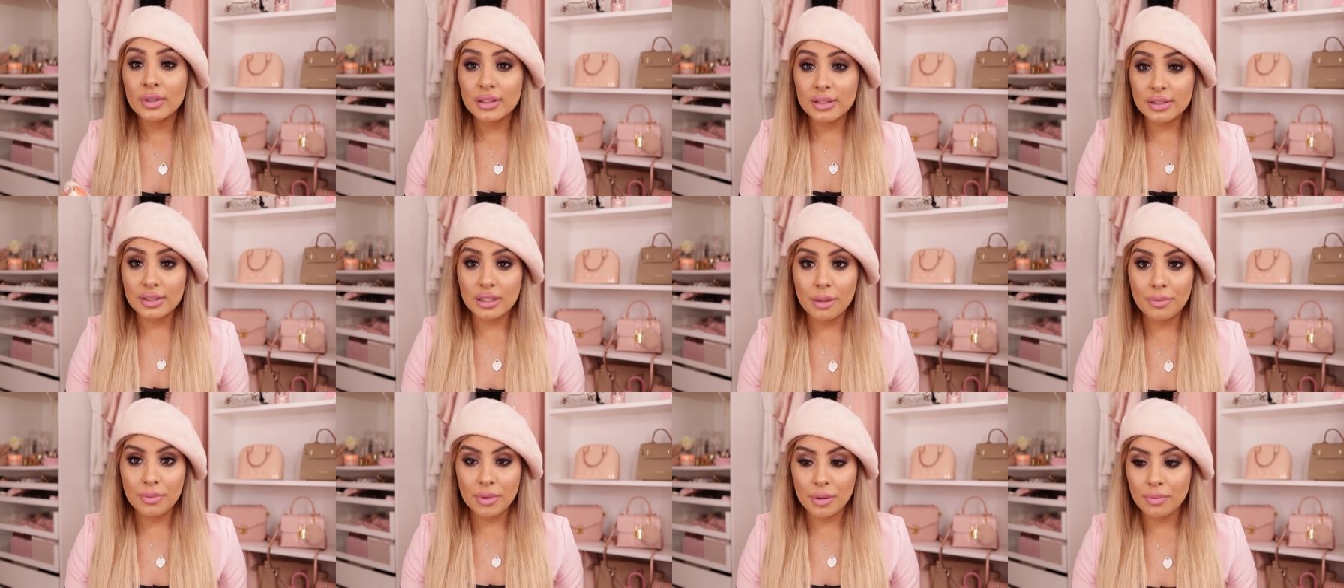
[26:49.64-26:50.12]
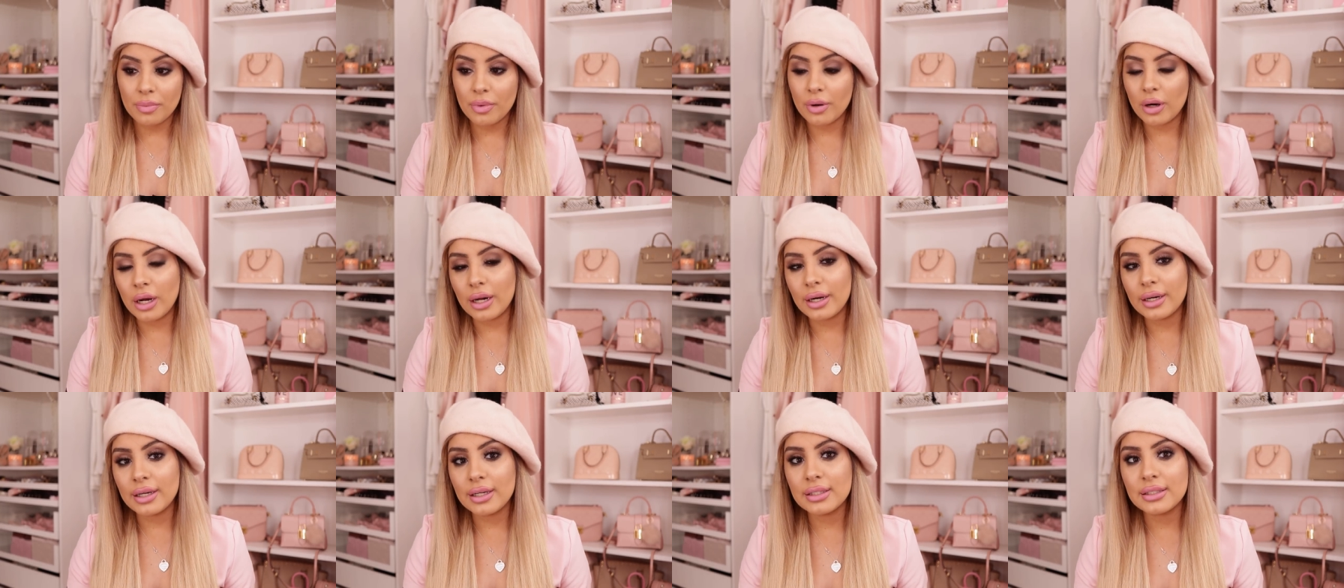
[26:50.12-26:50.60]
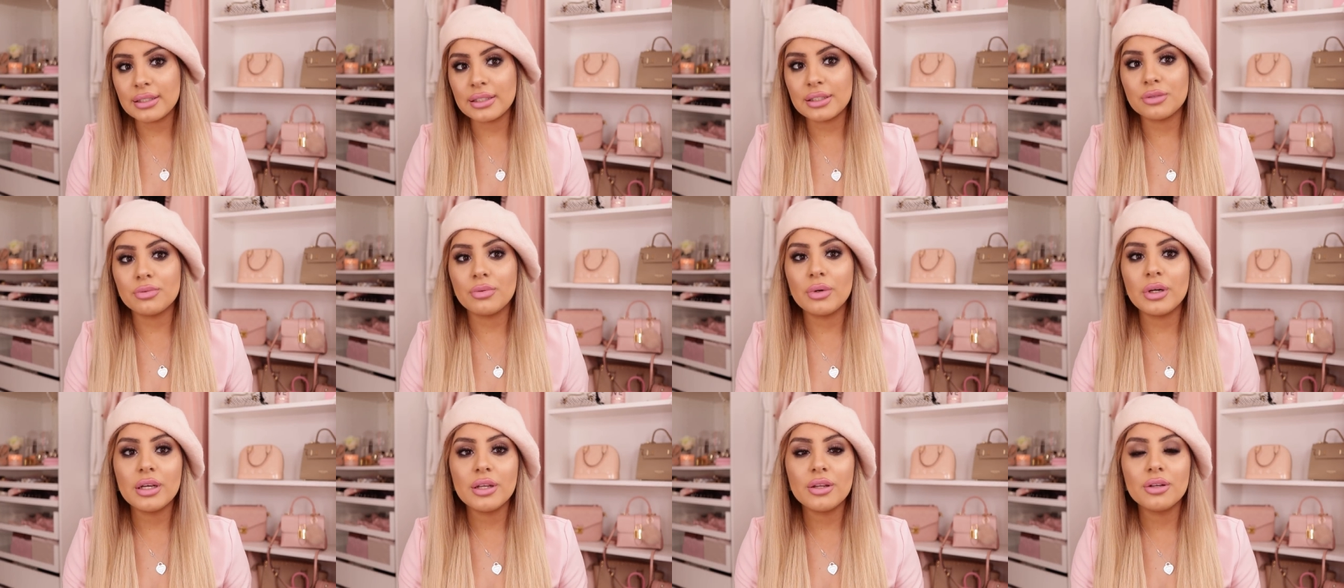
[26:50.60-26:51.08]
summer product
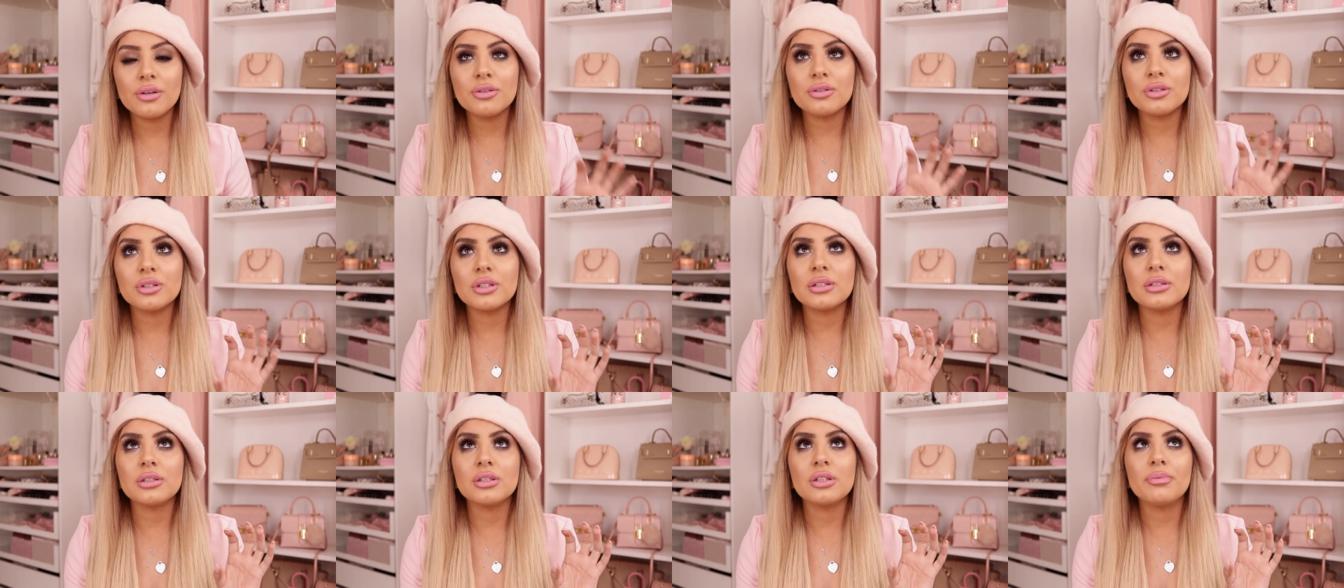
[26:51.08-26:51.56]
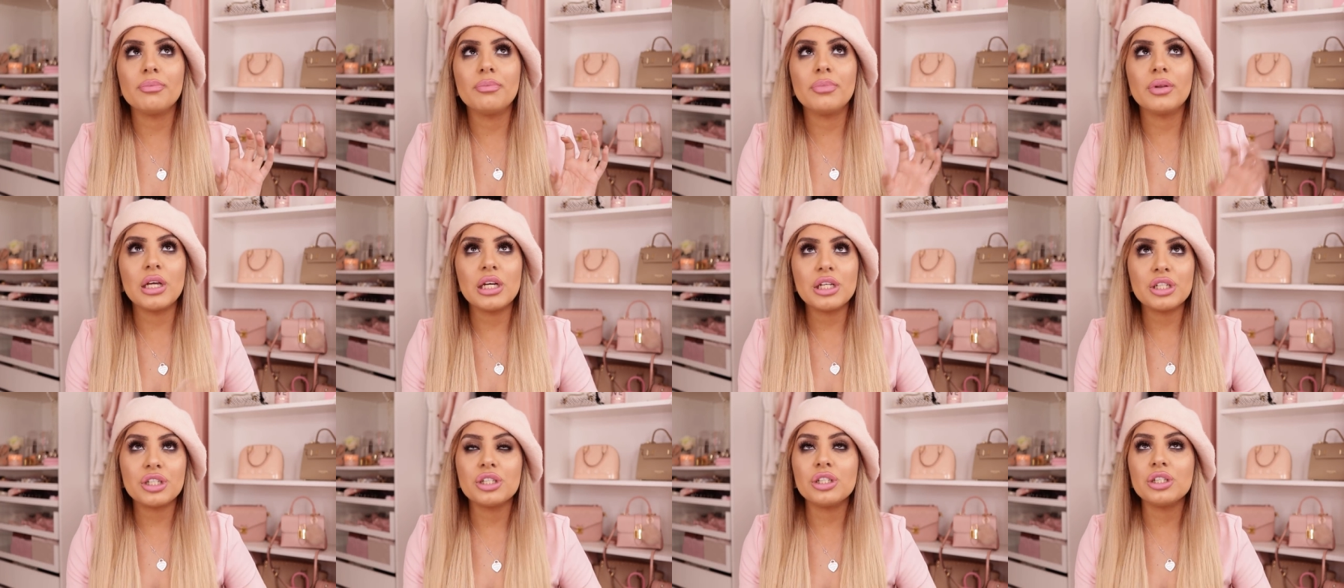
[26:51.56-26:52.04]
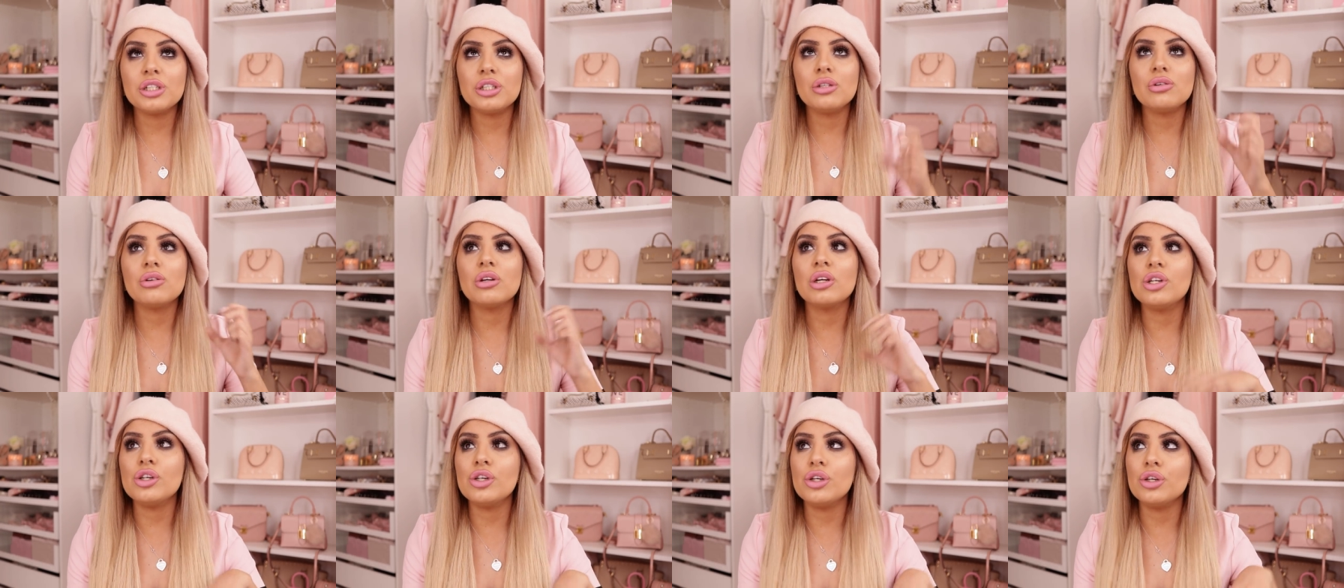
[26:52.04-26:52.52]
it's one of those blushes you
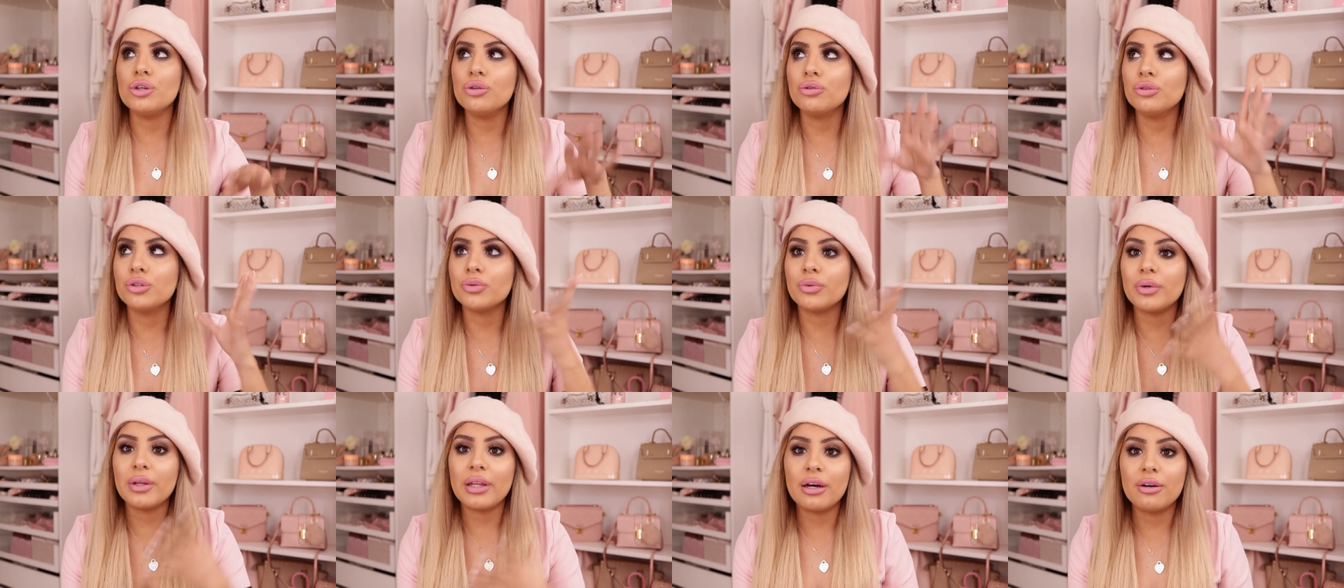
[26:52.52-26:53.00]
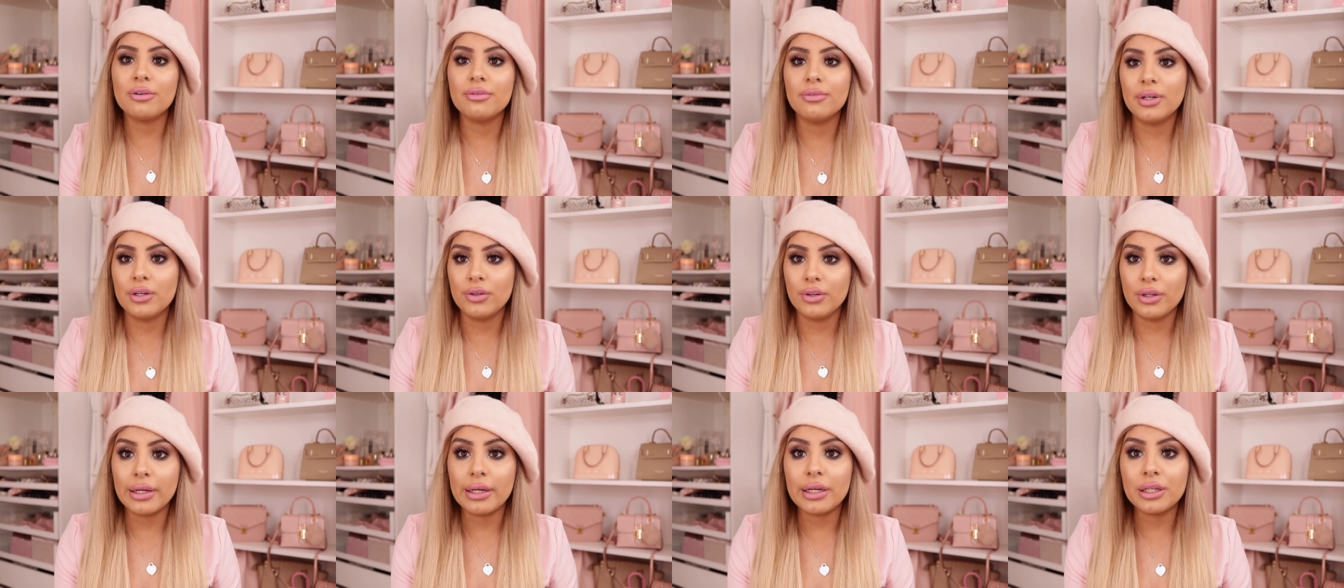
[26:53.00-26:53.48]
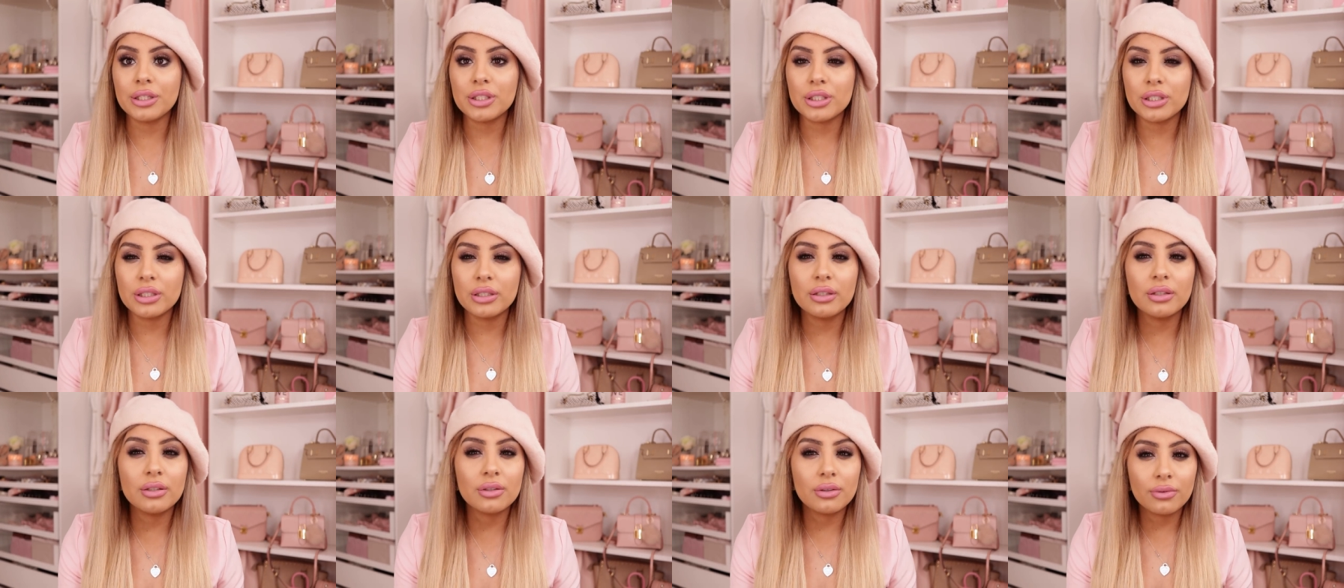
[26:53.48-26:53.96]
can use without
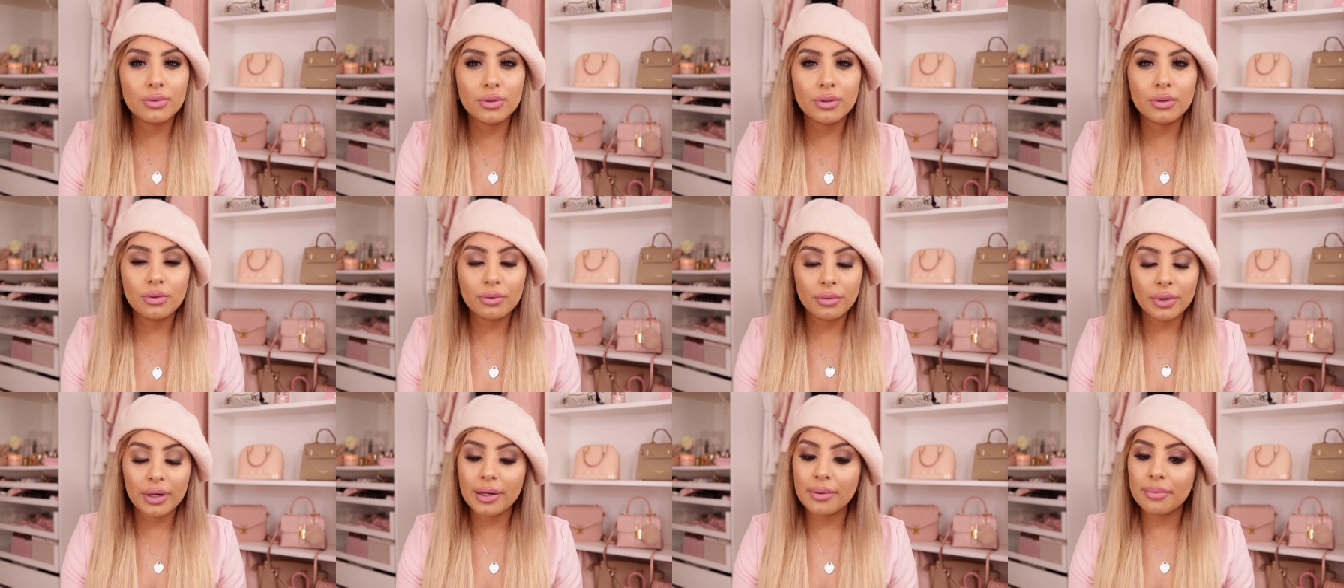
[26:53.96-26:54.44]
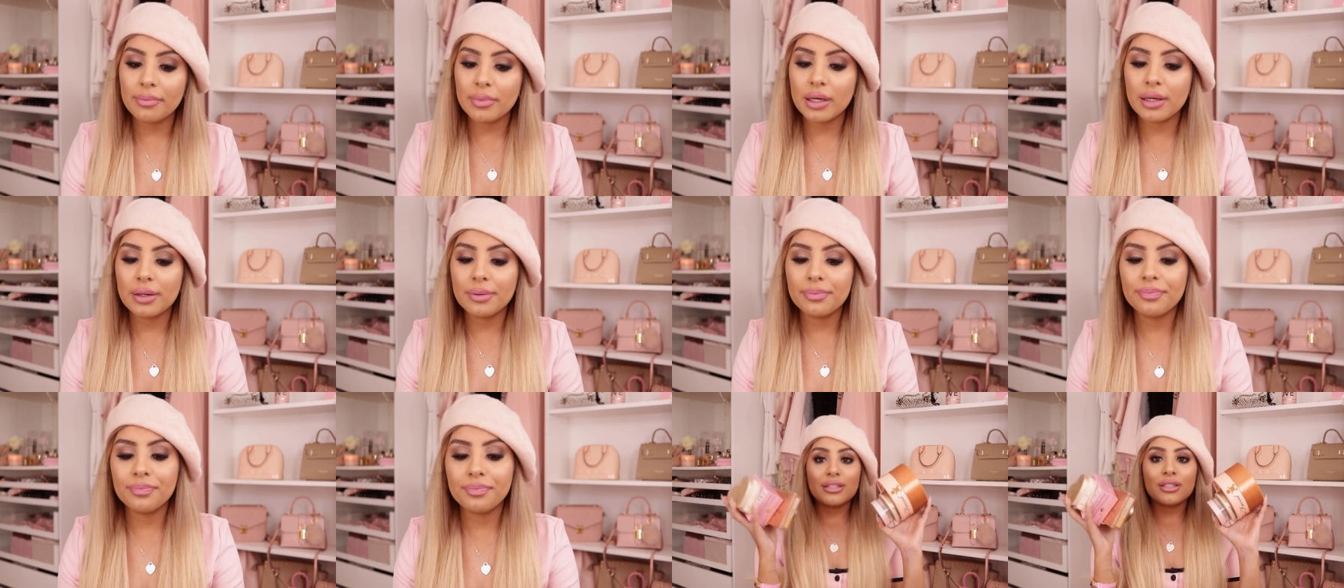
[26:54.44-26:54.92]
foundation if you know what I mean.